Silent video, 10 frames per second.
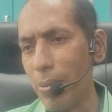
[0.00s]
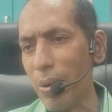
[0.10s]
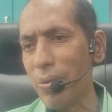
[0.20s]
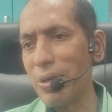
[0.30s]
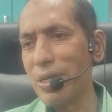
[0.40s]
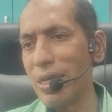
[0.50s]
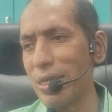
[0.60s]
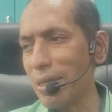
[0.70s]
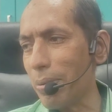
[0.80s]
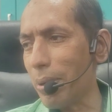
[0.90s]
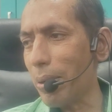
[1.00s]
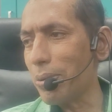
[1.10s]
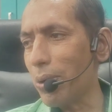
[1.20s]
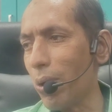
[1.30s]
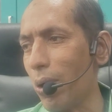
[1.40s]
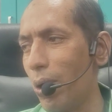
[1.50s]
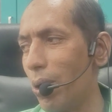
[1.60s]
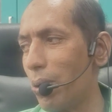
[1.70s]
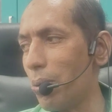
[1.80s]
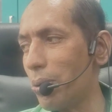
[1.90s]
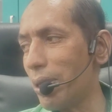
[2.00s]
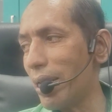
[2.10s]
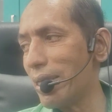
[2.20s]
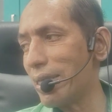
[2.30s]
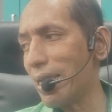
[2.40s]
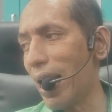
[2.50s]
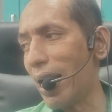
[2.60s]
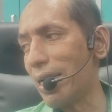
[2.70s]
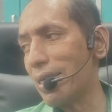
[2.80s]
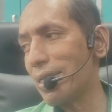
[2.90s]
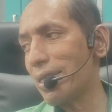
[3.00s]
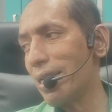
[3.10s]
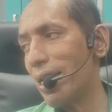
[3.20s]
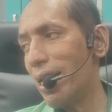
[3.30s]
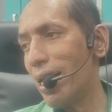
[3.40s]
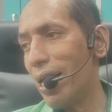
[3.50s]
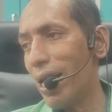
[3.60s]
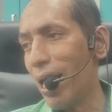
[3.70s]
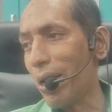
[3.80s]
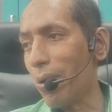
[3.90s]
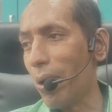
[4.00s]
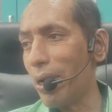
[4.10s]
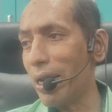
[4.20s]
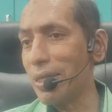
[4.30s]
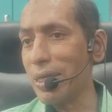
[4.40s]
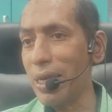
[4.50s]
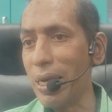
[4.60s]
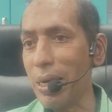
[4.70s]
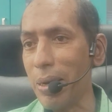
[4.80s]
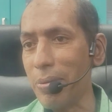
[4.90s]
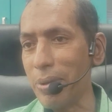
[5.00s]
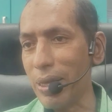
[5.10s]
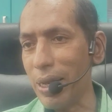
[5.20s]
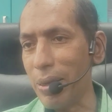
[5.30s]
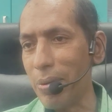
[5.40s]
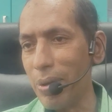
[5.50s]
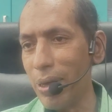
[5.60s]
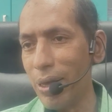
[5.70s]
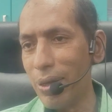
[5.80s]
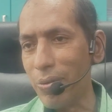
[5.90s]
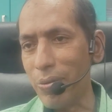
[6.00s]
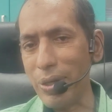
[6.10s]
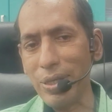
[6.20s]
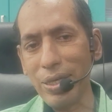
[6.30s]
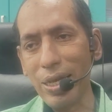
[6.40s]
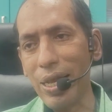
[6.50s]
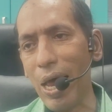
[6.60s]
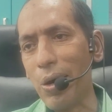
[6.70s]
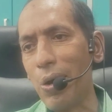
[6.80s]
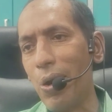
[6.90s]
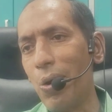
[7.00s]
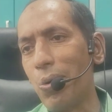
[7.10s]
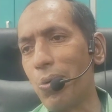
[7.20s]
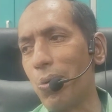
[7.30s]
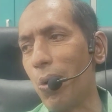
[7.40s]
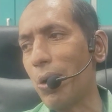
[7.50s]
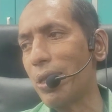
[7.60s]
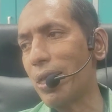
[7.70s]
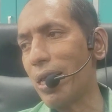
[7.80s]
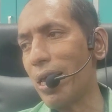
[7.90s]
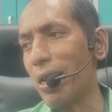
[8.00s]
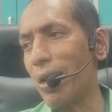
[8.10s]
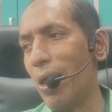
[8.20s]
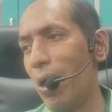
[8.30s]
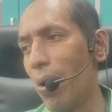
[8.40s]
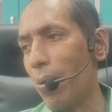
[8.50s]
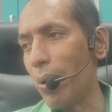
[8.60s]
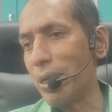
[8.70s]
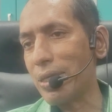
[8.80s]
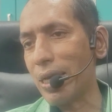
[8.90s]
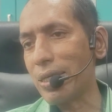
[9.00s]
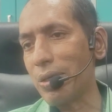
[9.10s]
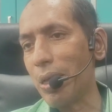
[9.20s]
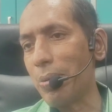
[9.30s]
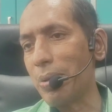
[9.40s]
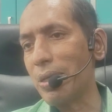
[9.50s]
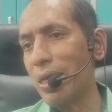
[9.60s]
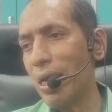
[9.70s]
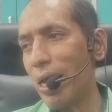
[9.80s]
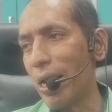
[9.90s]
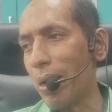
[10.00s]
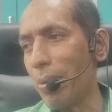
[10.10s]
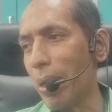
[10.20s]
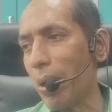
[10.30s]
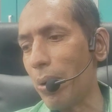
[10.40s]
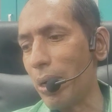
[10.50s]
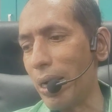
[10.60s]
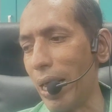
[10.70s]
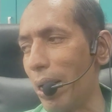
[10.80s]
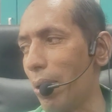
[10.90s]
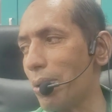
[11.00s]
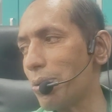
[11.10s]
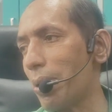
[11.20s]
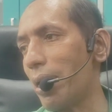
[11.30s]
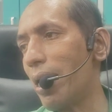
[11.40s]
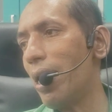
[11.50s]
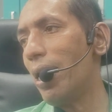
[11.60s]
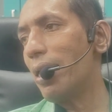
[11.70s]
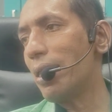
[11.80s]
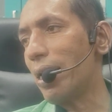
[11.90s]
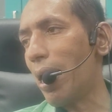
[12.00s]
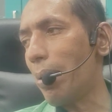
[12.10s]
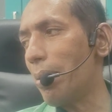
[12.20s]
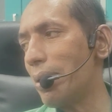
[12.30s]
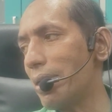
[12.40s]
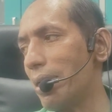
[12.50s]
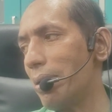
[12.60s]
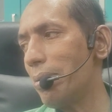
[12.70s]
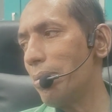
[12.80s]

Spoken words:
But we still sometimes draw 2-3 strands and call it a ciliated epithelium. With cilia are 2 or 3 in one section, that means it will be around 10 or so in 3 dimension.